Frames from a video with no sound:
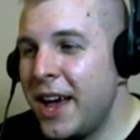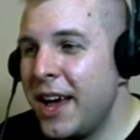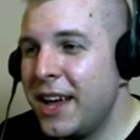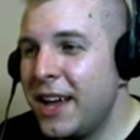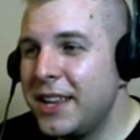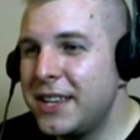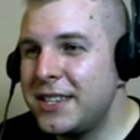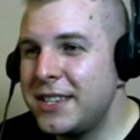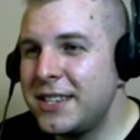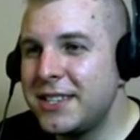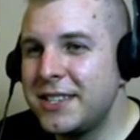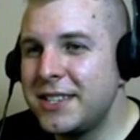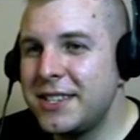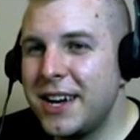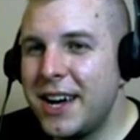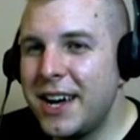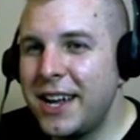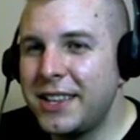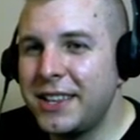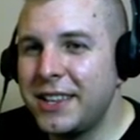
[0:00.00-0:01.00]
This is
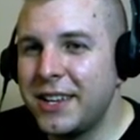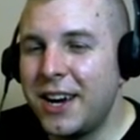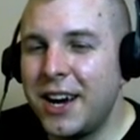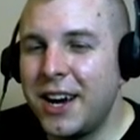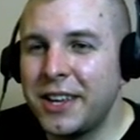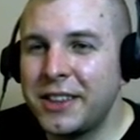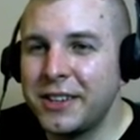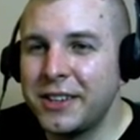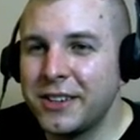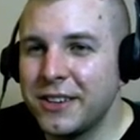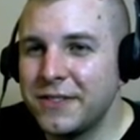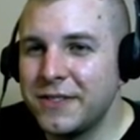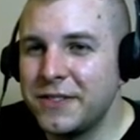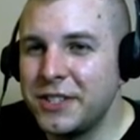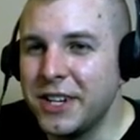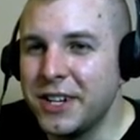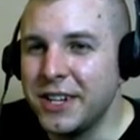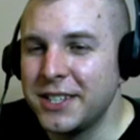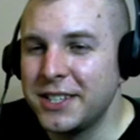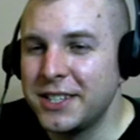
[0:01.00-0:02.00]
not the author of
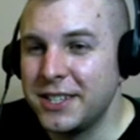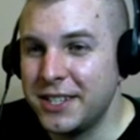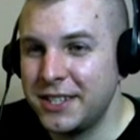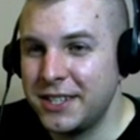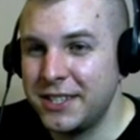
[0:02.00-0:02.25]
Genesis.